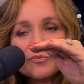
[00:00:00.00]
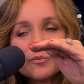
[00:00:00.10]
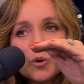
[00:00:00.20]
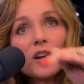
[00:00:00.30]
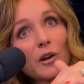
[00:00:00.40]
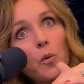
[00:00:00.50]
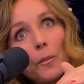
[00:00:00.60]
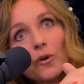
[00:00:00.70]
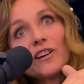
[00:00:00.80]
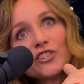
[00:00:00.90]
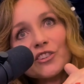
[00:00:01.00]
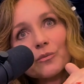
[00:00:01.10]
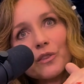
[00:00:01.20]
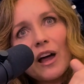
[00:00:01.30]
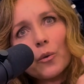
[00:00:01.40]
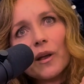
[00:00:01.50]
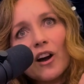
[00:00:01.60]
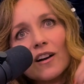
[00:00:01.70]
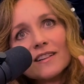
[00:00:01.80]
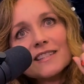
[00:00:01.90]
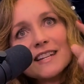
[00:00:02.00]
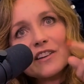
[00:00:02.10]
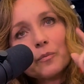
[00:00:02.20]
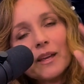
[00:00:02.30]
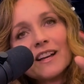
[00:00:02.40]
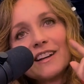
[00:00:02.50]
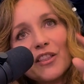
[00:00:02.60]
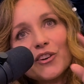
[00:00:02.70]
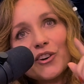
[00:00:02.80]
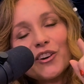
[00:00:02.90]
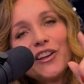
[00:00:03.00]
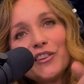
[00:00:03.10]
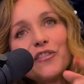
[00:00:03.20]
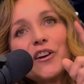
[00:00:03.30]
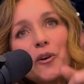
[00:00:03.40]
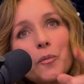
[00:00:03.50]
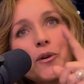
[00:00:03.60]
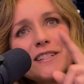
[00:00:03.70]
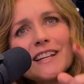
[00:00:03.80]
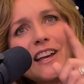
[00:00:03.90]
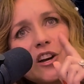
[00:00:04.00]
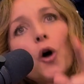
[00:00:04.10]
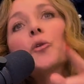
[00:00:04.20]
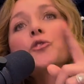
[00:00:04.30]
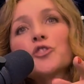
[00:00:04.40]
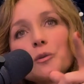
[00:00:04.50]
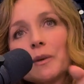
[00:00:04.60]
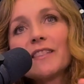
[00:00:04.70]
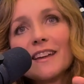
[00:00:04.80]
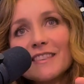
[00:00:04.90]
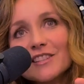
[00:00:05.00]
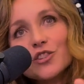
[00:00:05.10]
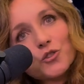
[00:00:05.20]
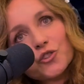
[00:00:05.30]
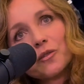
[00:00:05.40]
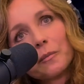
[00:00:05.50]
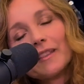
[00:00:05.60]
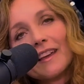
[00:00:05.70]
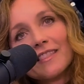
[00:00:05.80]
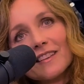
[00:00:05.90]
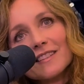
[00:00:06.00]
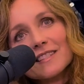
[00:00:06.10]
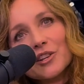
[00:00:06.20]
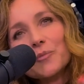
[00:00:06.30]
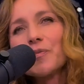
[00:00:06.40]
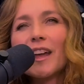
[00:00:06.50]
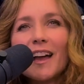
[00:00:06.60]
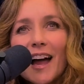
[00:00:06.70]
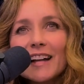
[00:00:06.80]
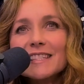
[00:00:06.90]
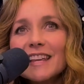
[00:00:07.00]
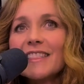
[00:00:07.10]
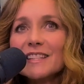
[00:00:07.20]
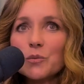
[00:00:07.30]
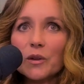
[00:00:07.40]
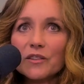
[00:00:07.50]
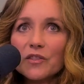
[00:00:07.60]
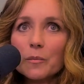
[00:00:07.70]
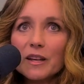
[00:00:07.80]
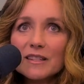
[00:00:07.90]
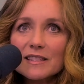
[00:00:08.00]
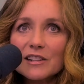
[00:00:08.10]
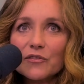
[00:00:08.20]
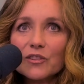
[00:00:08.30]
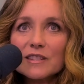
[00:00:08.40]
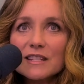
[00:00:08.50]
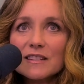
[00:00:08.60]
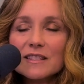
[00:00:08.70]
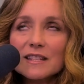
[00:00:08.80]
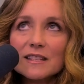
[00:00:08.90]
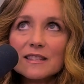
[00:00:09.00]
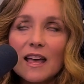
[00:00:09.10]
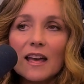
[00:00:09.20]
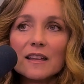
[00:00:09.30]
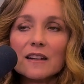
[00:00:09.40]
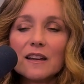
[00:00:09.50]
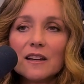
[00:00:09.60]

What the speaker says: work in cooperation with how we are, instead of being another finger pointing and, oh, you should be like this, you shouldn't be like this. So I'd say that's one of the biggest differences, is that